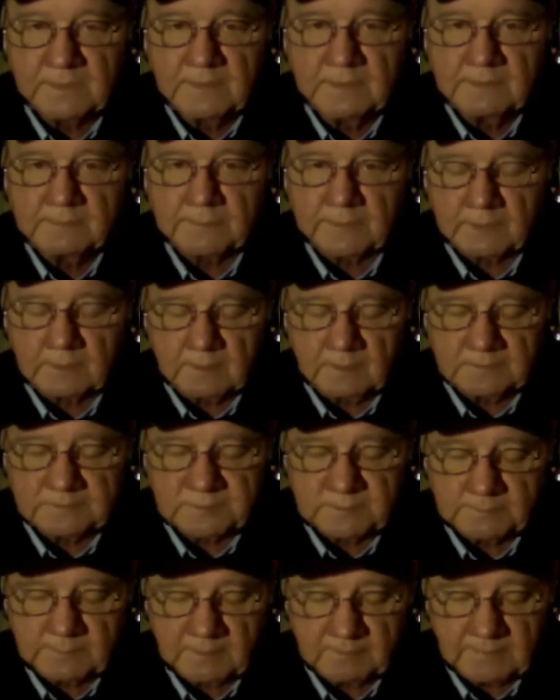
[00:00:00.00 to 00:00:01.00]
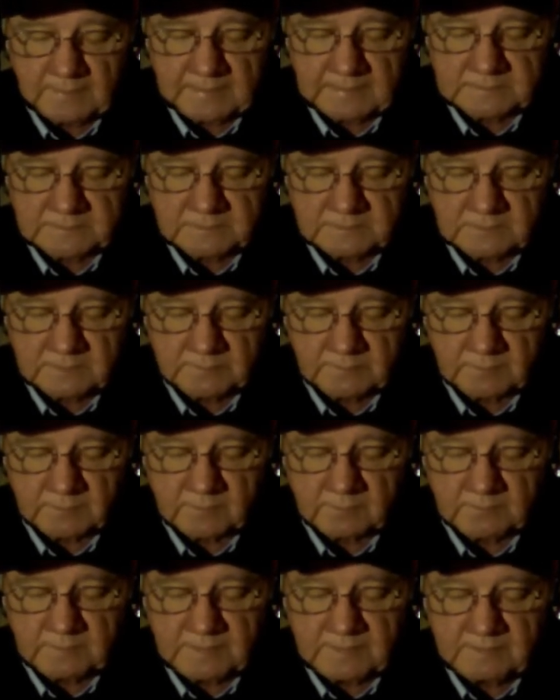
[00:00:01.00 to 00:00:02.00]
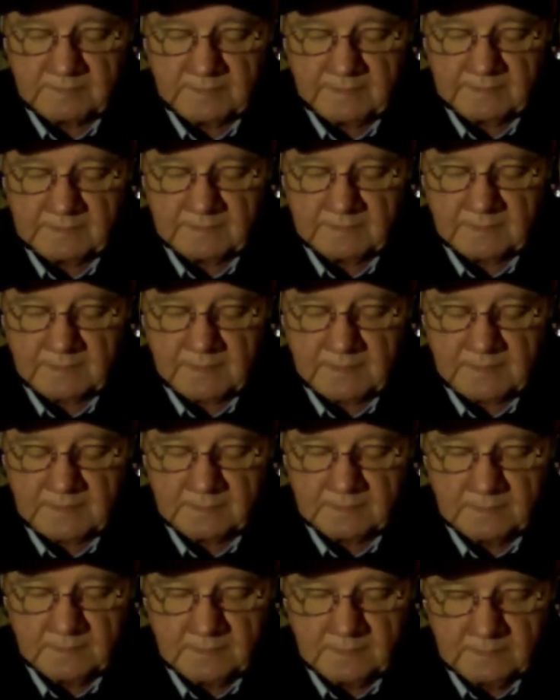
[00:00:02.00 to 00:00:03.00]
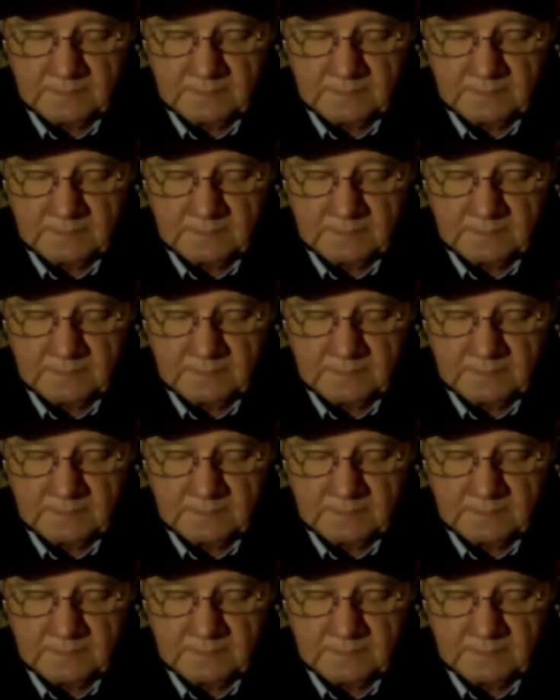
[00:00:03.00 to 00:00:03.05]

but I'll also be boxing number three, Taking Heat,